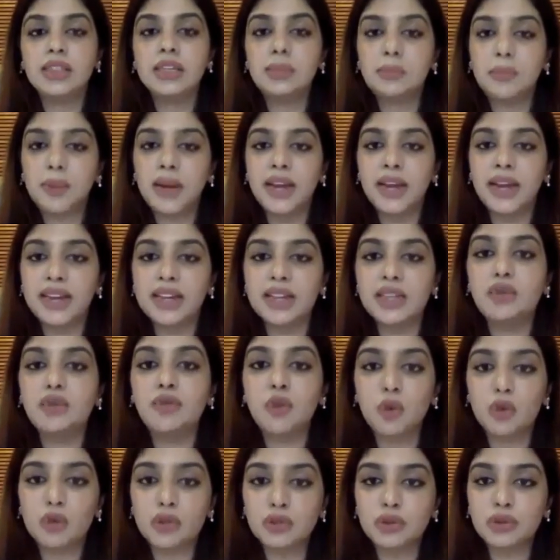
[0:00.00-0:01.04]
eight
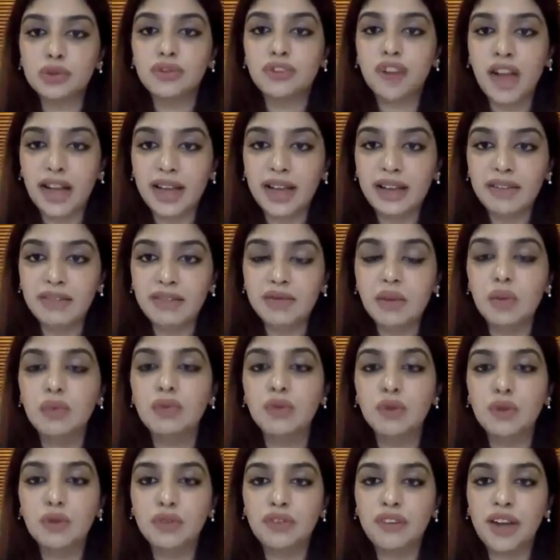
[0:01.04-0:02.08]
425
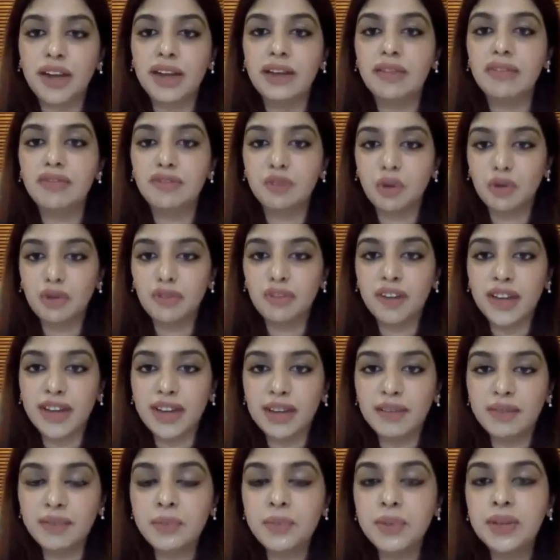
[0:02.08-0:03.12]

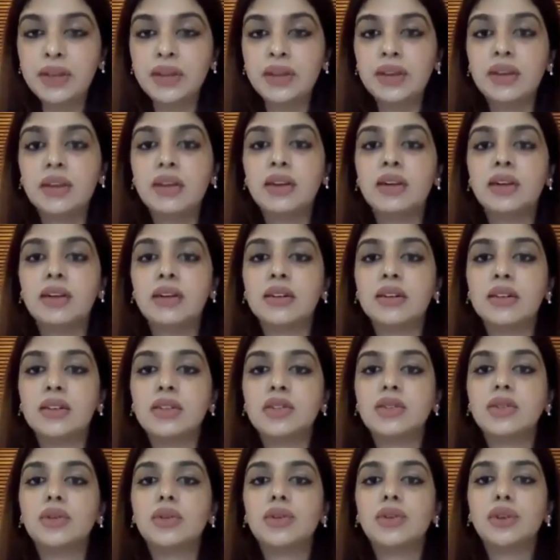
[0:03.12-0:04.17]
4545.
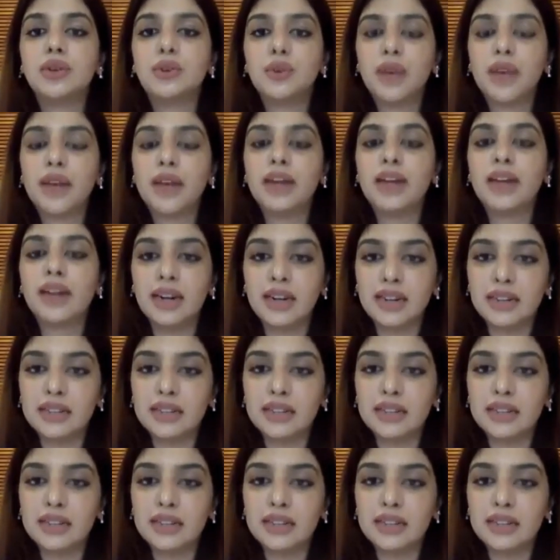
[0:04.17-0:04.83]
So you can connect